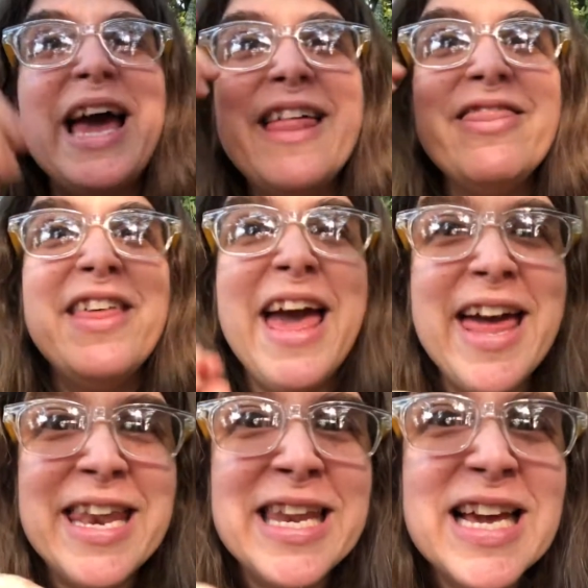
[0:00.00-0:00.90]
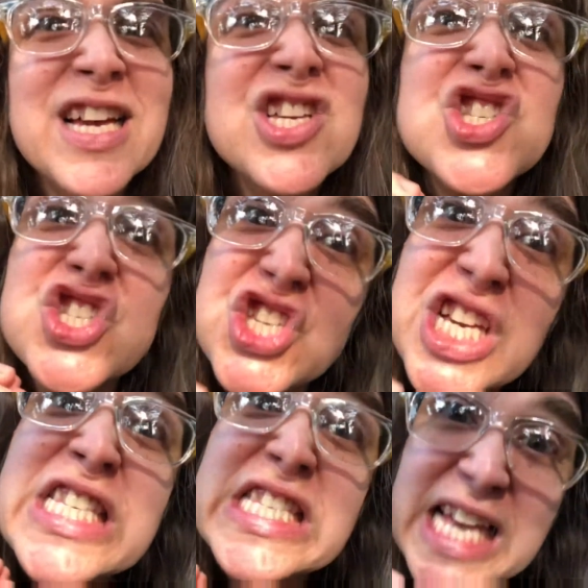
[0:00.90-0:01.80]
And then
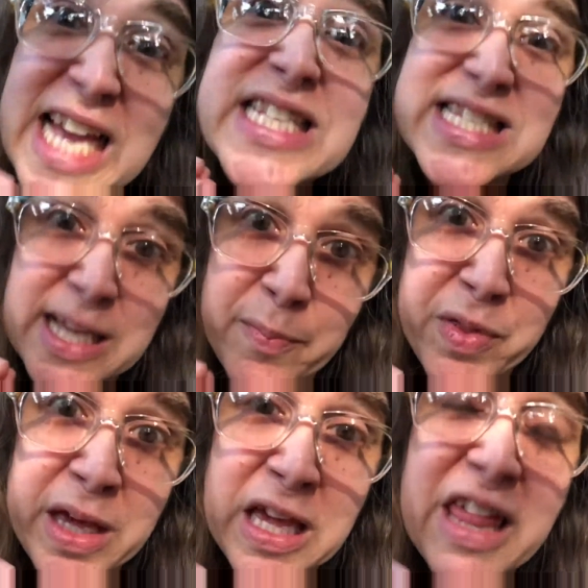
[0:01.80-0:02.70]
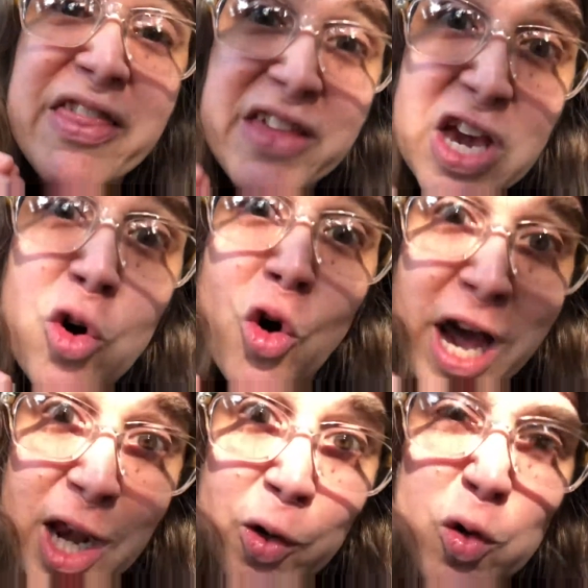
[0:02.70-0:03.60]
she said something, dijo
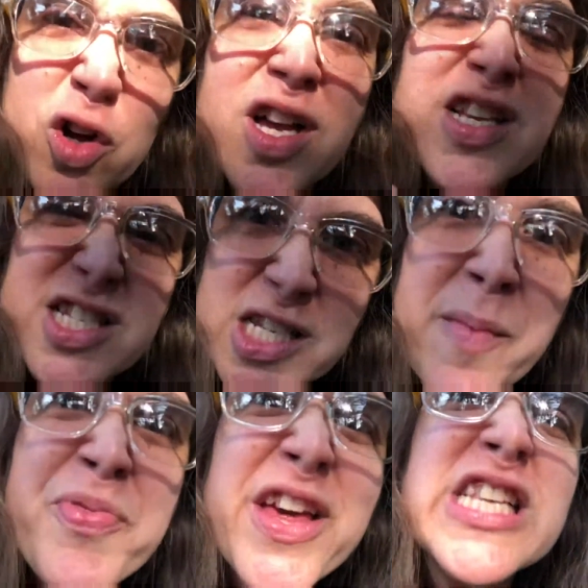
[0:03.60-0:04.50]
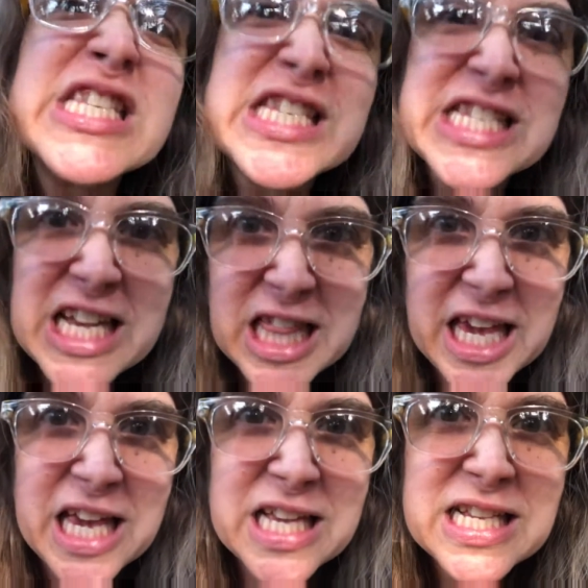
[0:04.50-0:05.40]
algo, something
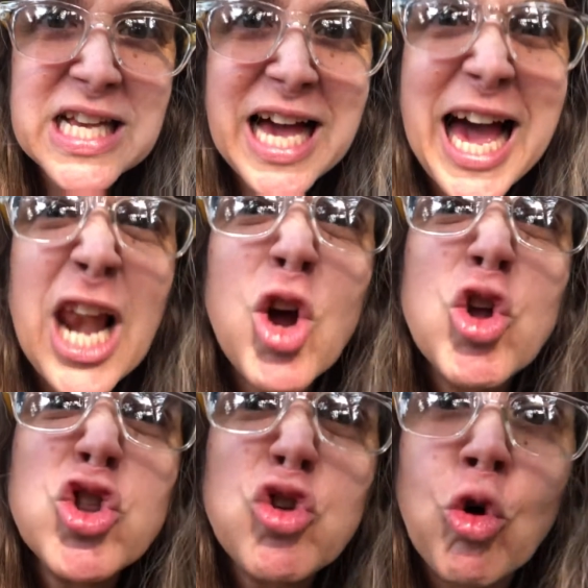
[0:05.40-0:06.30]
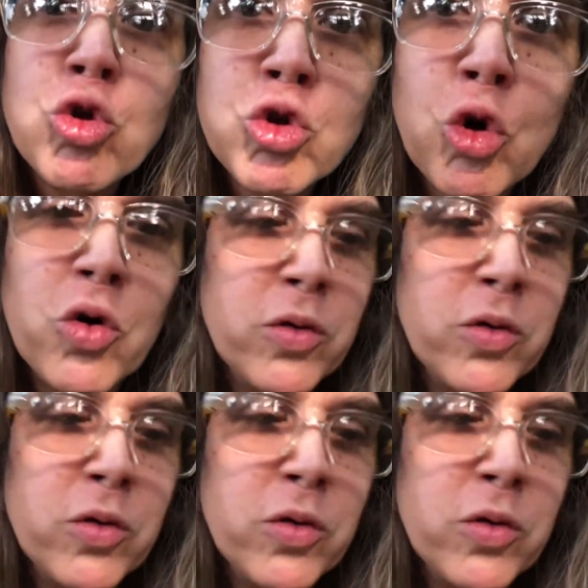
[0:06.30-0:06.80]
silly, algo tonto.